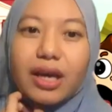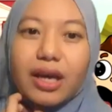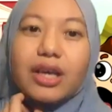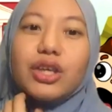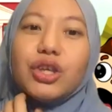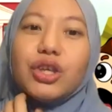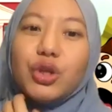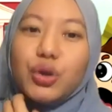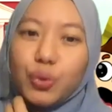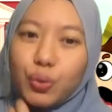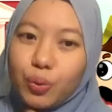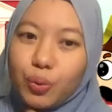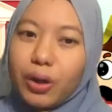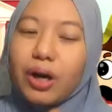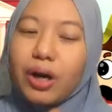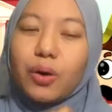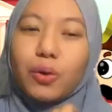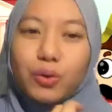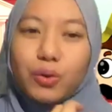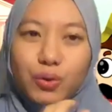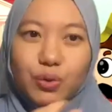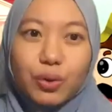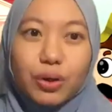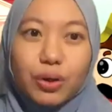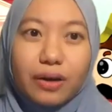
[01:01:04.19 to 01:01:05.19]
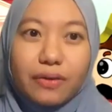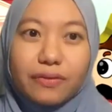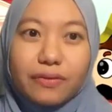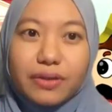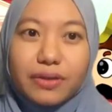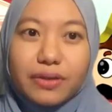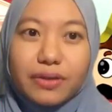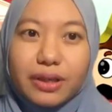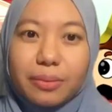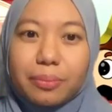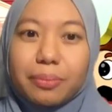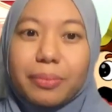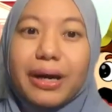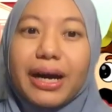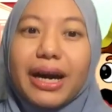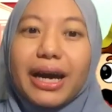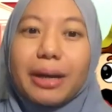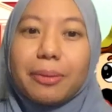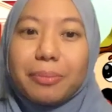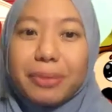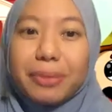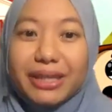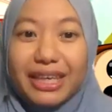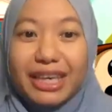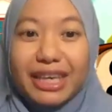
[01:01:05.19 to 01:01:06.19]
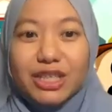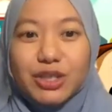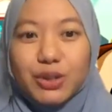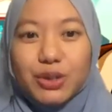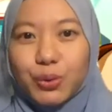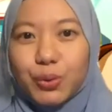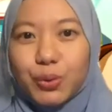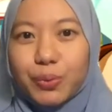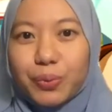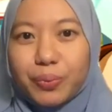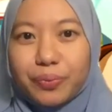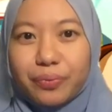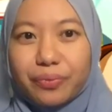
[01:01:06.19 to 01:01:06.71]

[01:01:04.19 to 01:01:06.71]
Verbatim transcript: you are also covered by PERKESO.